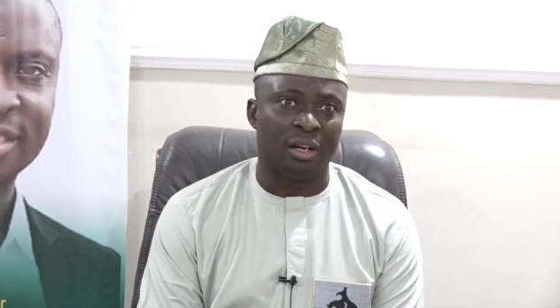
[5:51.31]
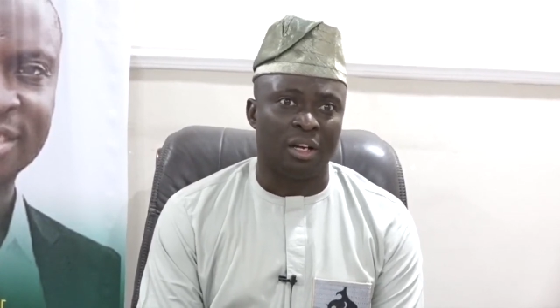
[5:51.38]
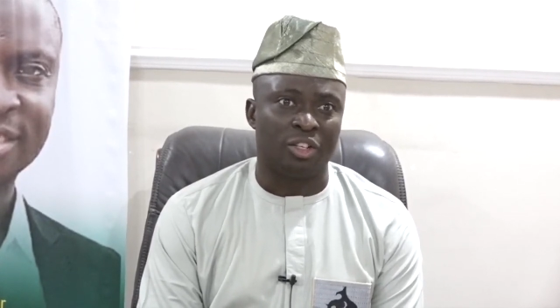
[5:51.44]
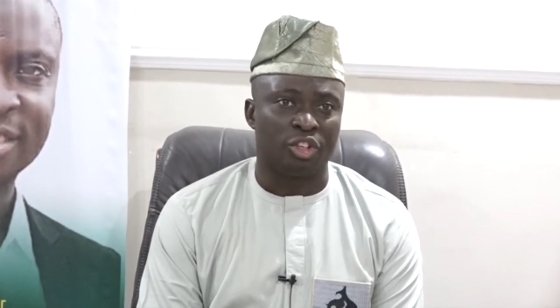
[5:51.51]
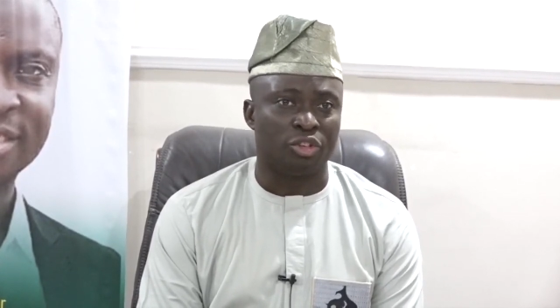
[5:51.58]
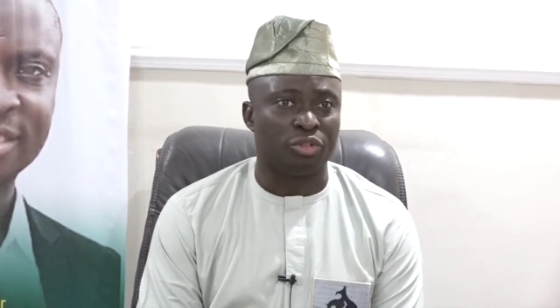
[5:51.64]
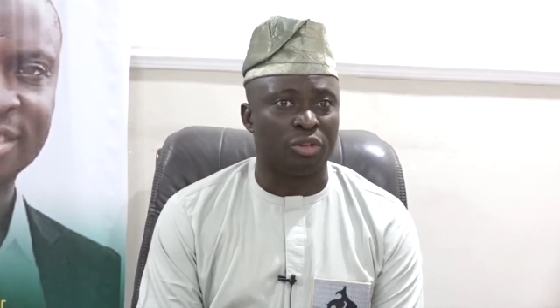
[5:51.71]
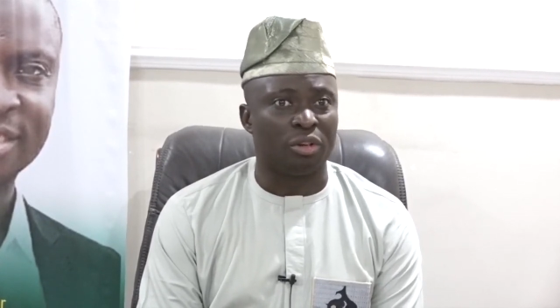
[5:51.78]

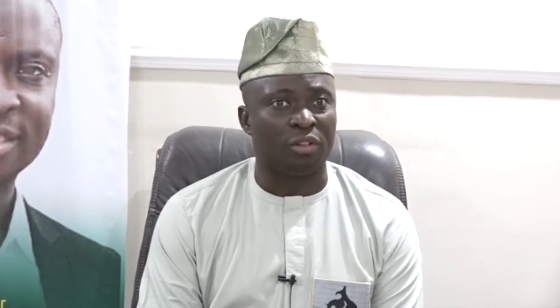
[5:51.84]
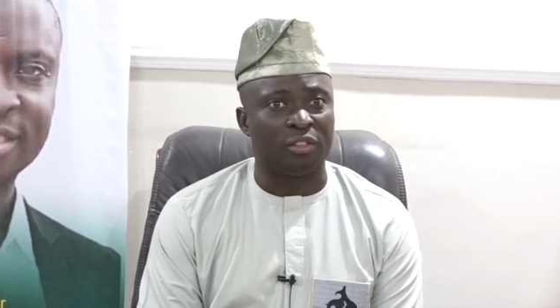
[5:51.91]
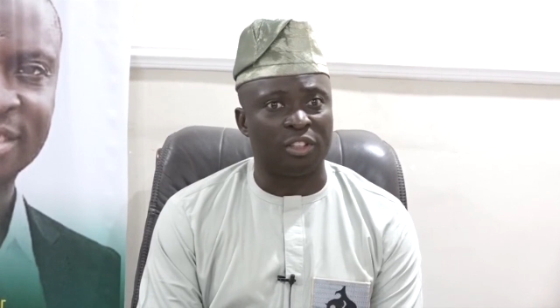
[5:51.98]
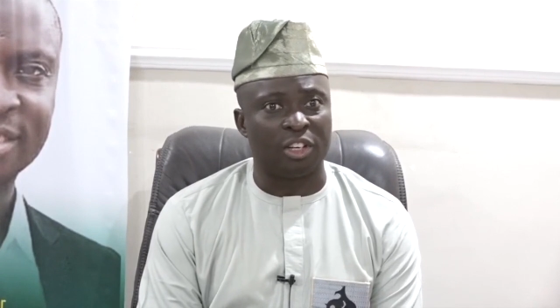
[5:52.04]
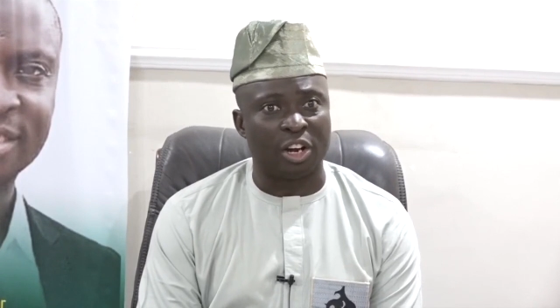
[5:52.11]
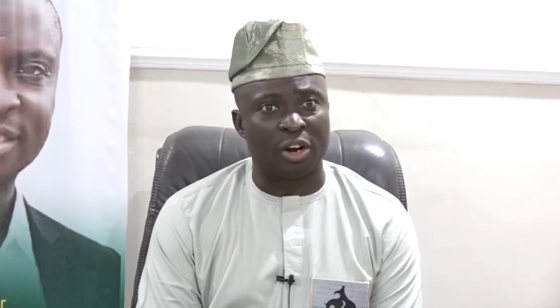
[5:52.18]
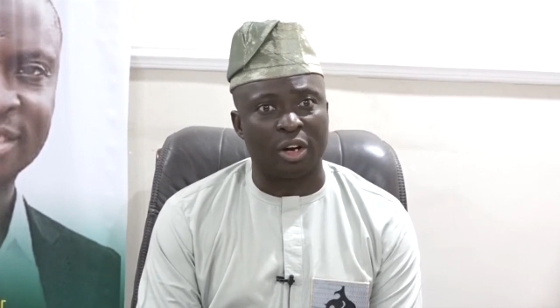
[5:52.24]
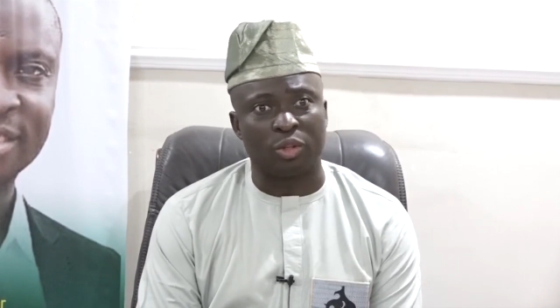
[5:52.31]
Exchange rate of the
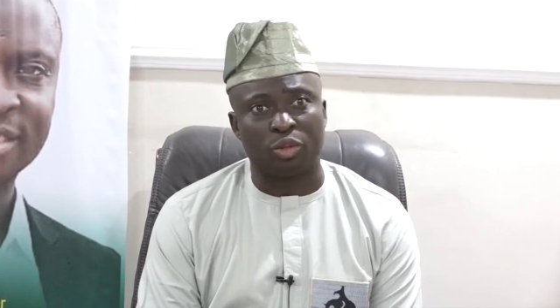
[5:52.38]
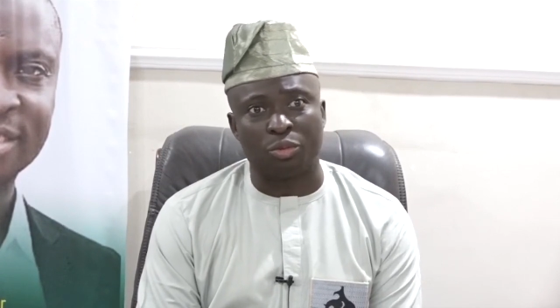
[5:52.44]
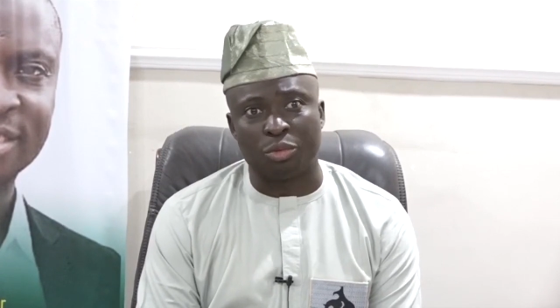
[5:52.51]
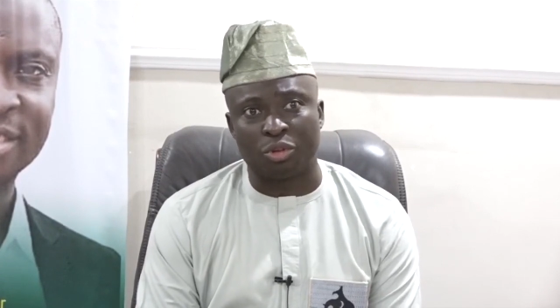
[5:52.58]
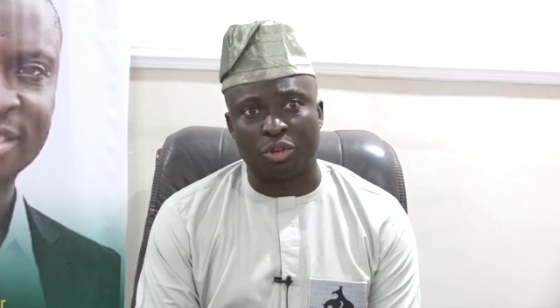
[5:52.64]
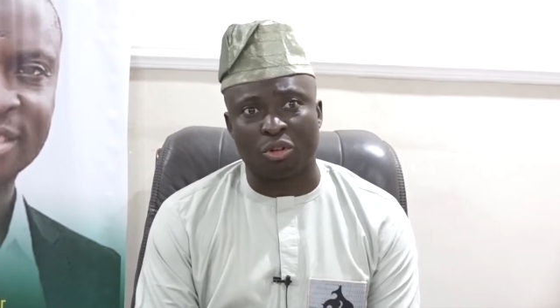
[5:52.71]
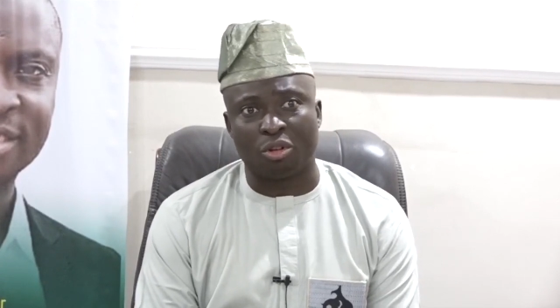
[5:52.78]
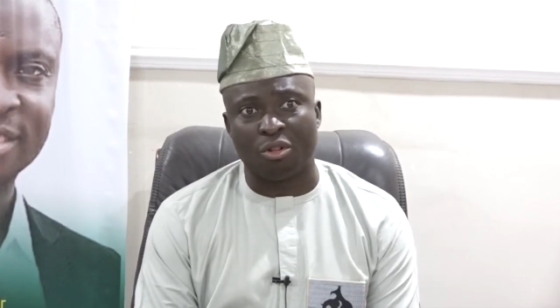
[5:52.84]
naira to
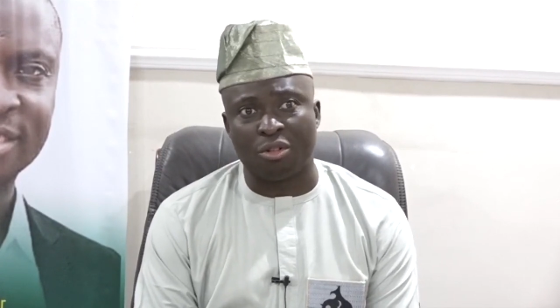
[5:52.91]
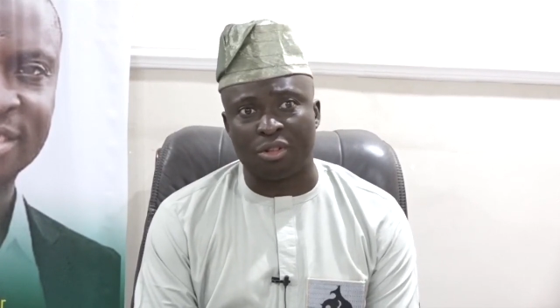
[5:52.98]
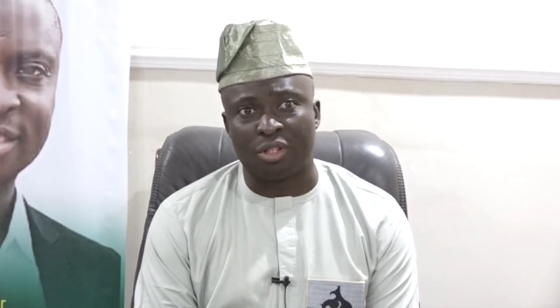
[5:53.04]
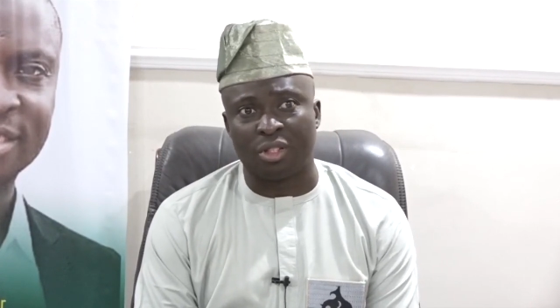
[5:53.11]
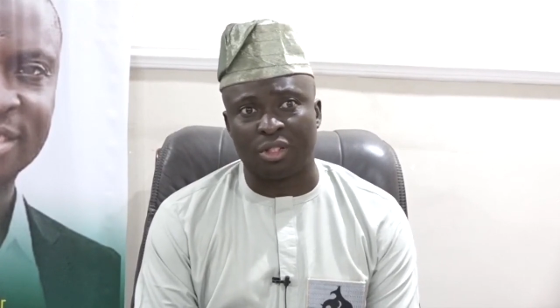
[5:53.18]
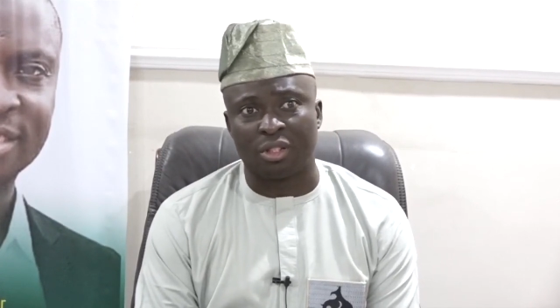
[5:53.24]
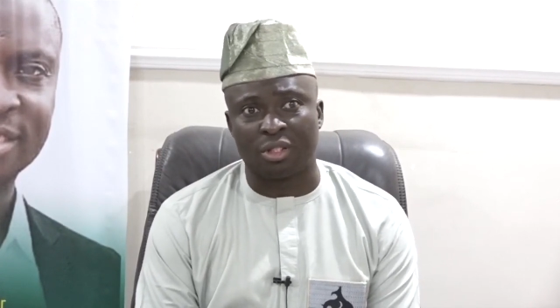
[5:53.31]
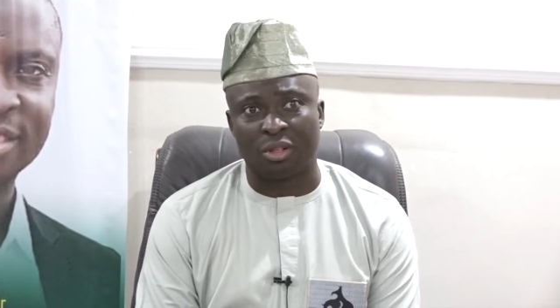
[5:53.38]
major
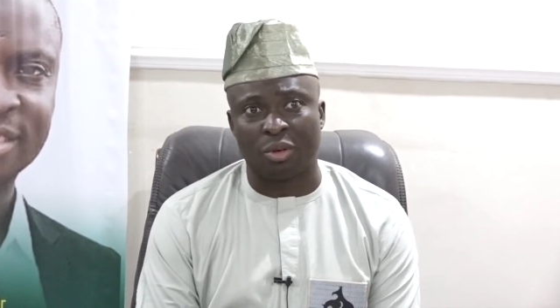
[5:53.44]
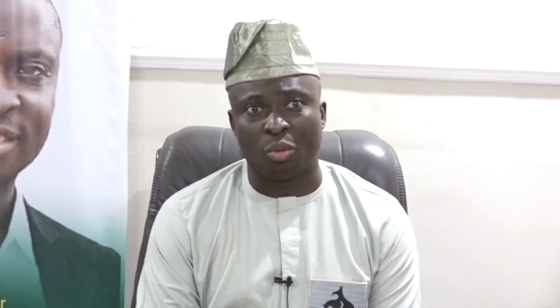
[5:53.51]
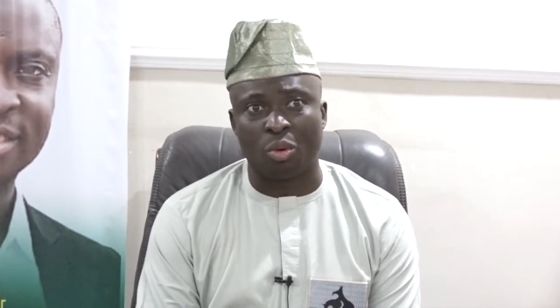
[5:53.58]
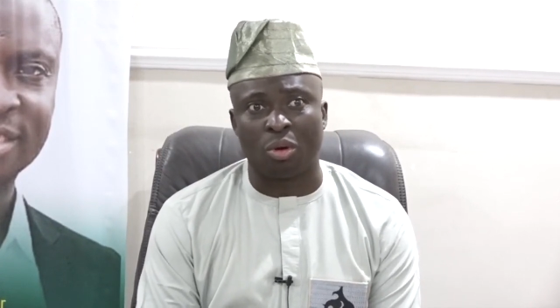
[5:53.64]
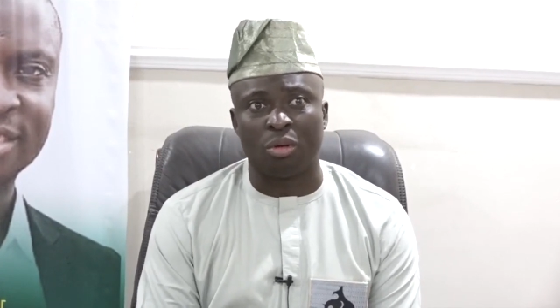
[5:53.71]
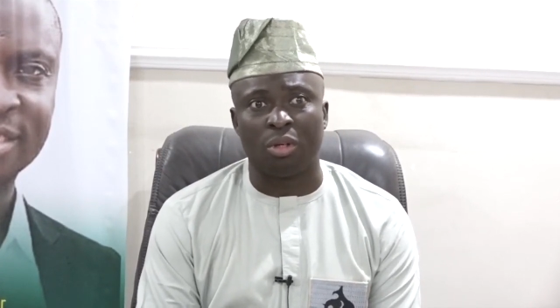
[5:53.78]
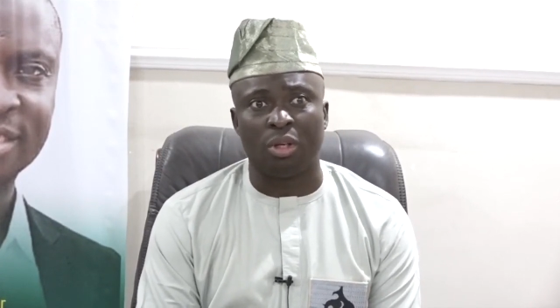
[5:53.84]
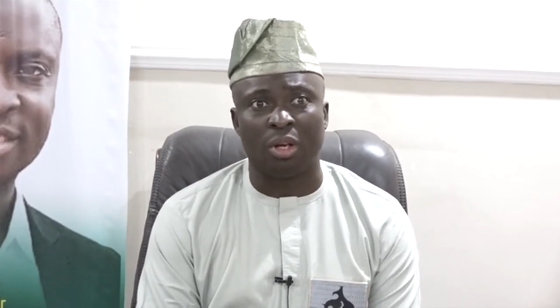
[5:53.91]
currencies in the
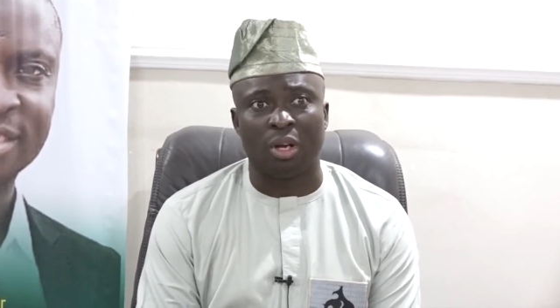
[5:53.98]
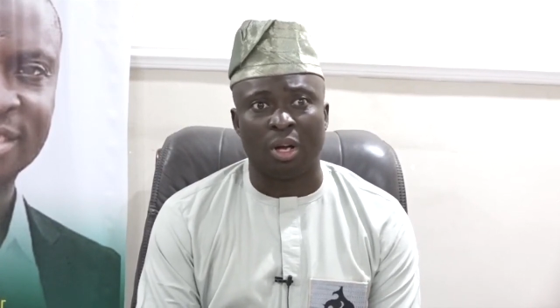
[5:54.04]
world